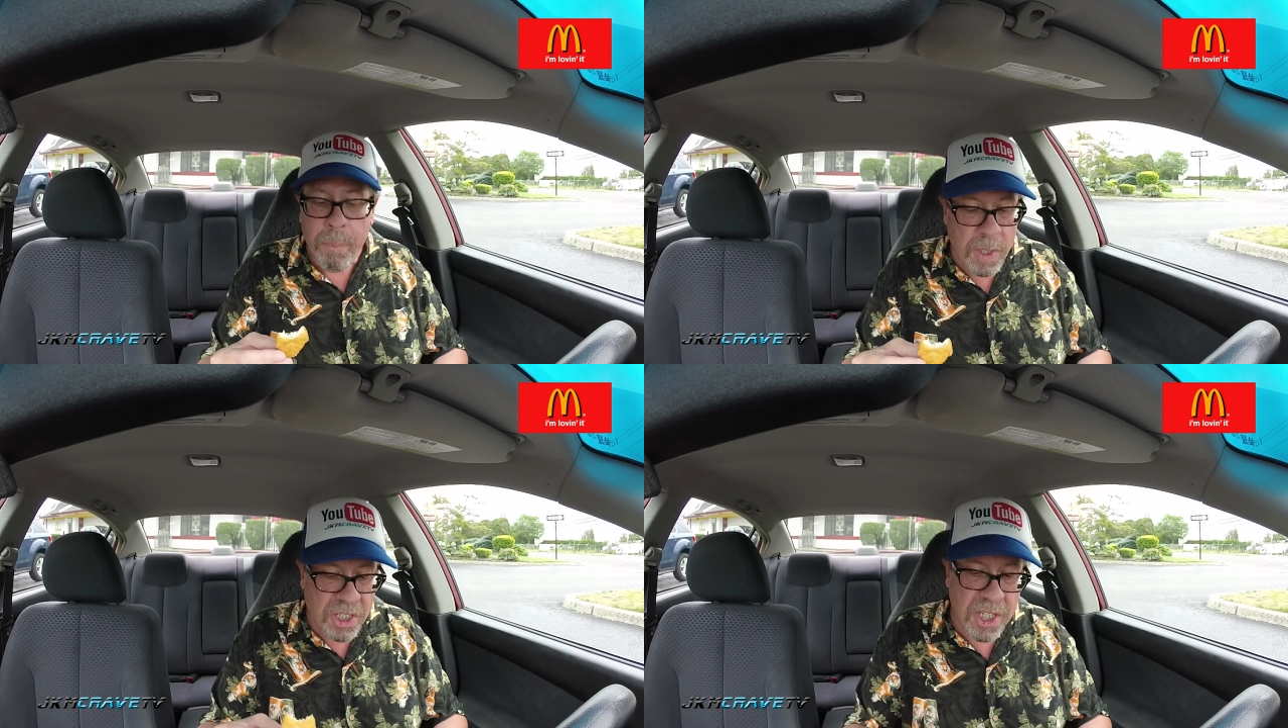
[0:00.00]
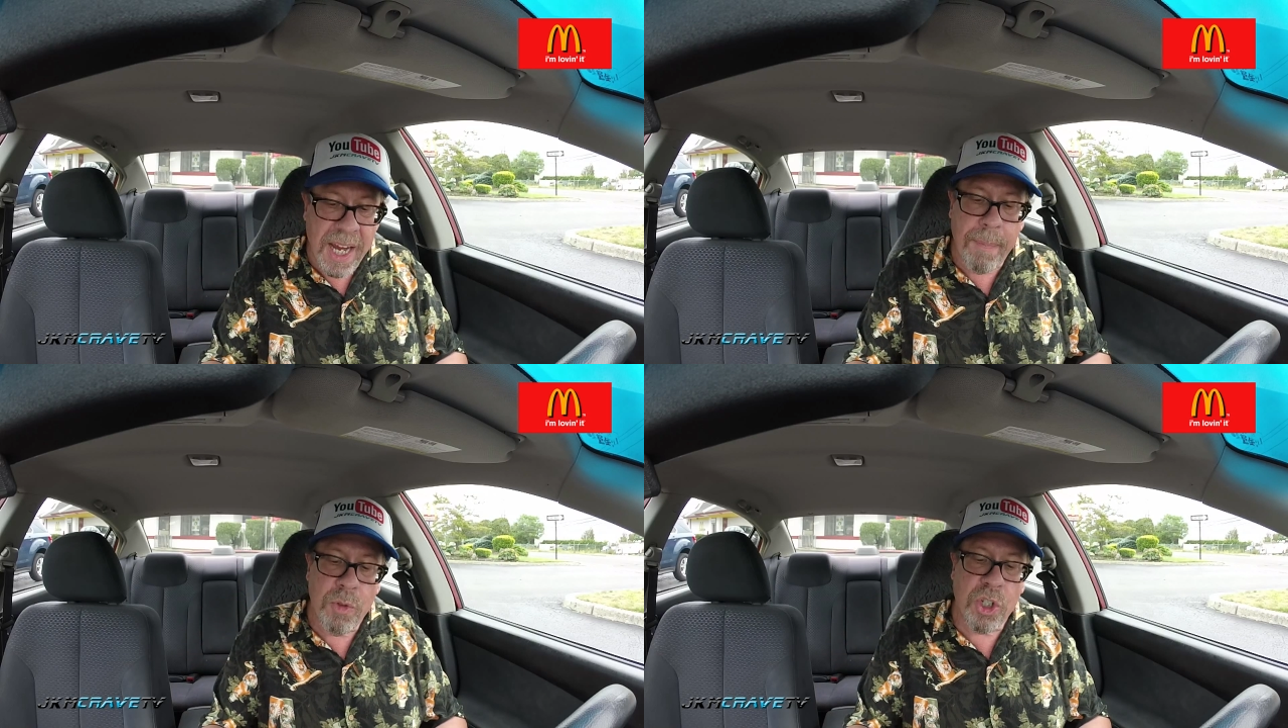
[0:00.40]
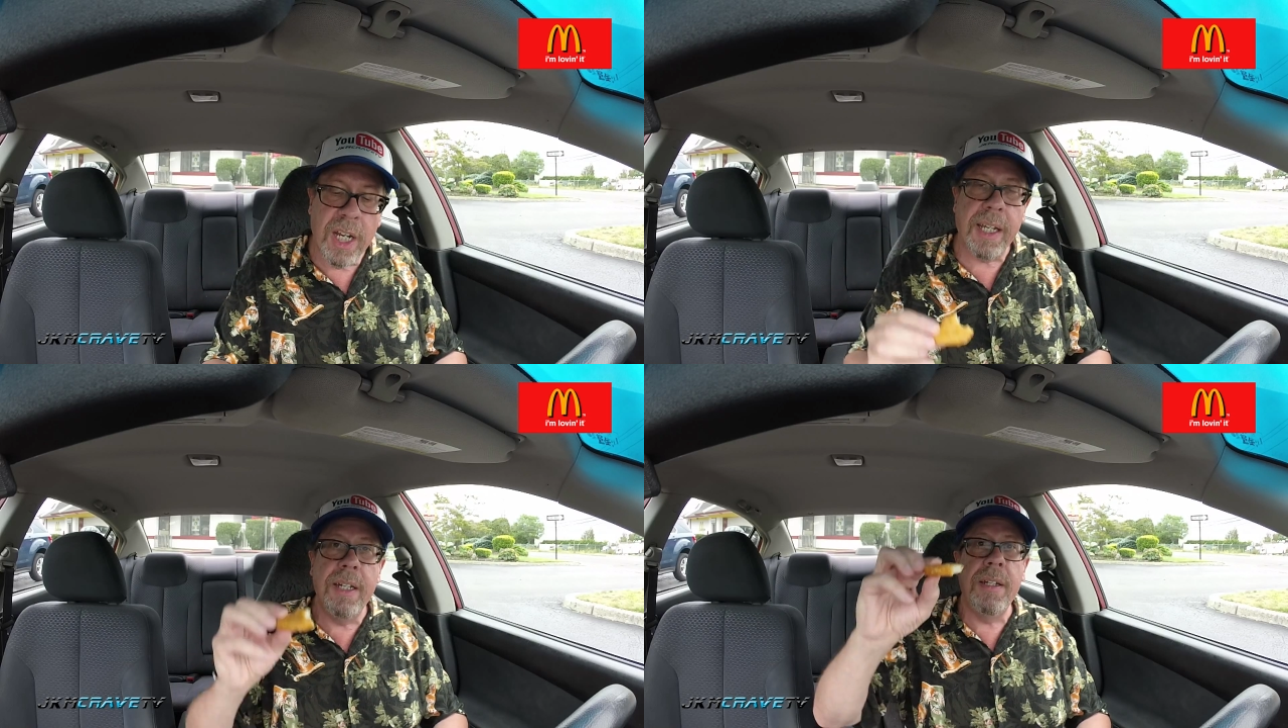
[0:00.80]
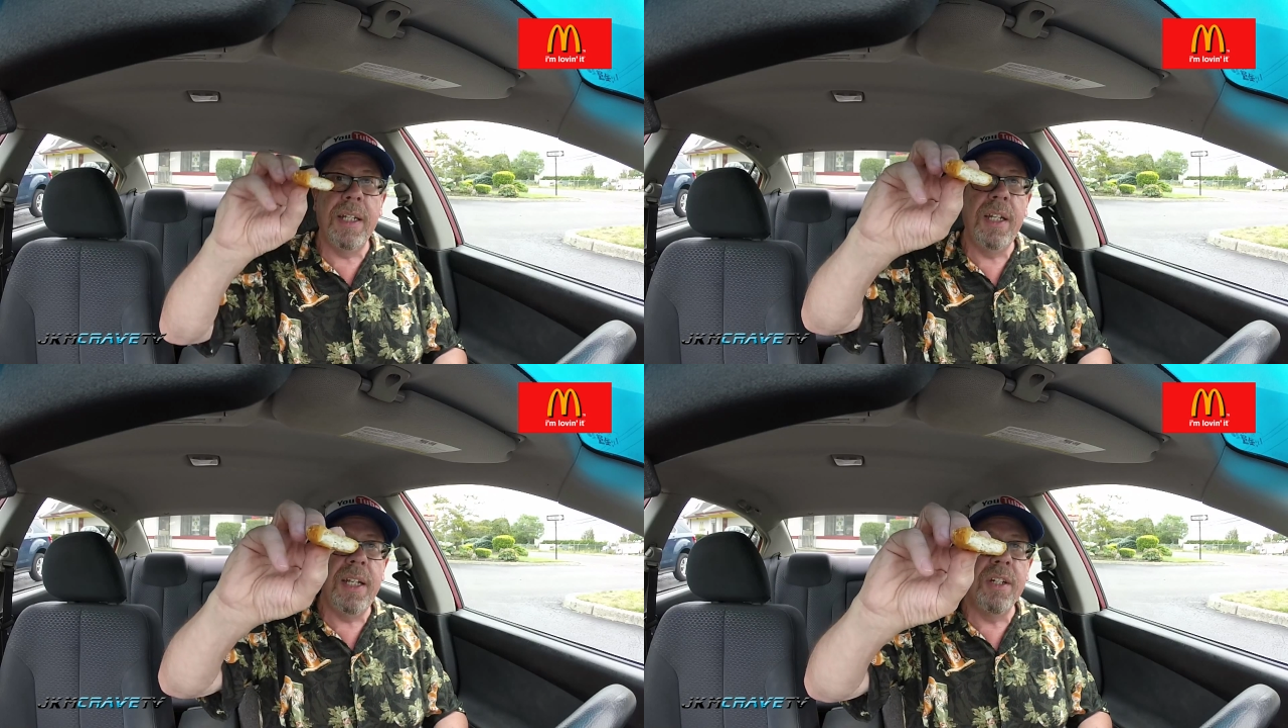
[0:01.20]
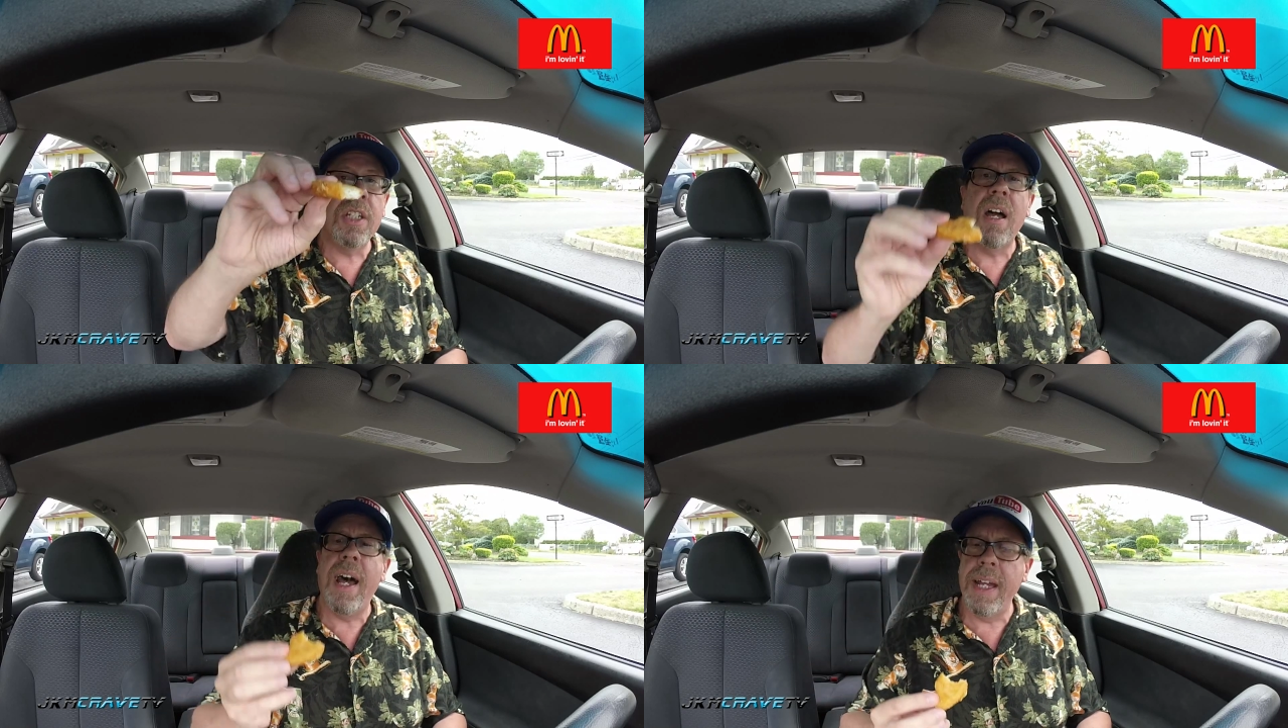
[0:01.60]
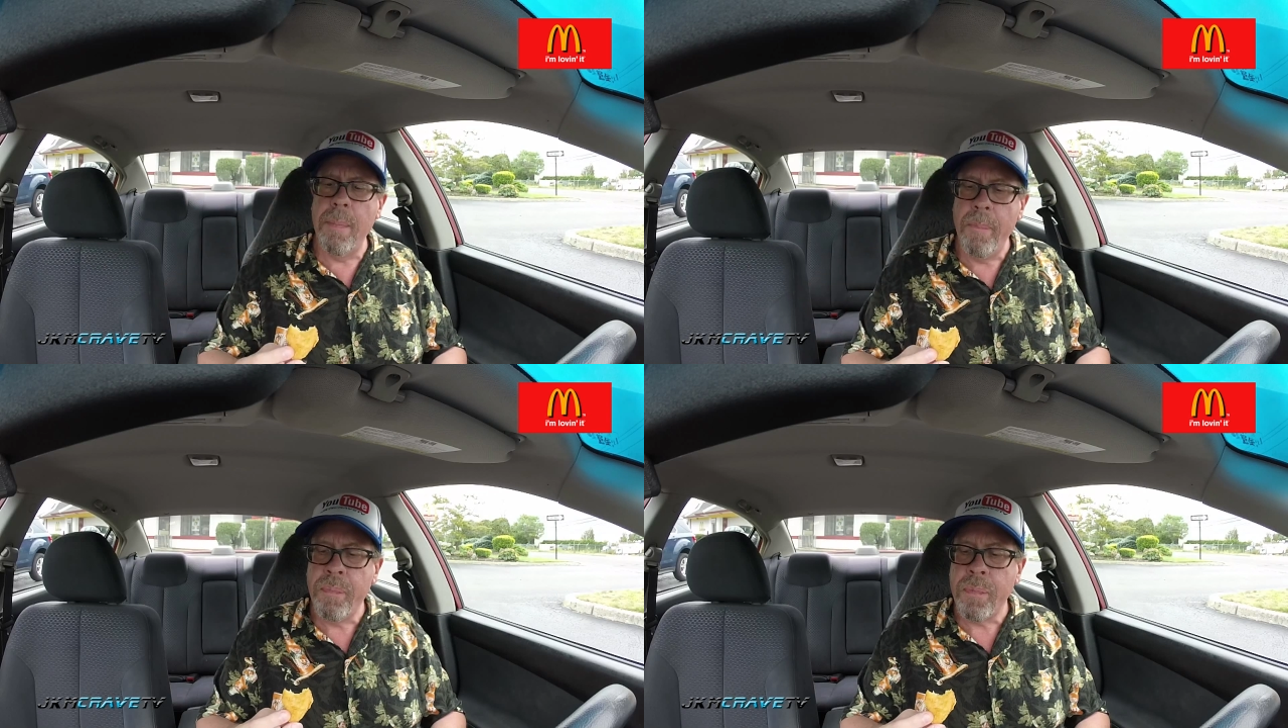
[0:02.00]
the same chicken in the inside.